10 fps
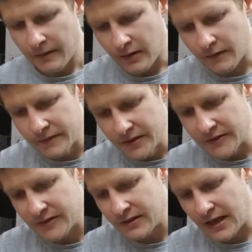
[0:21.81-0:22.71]
of
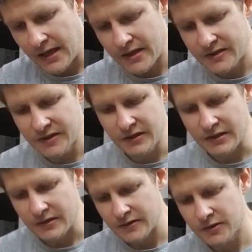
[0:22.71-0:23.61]
this I had
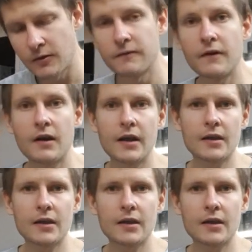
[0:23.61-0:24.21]
seen. So far,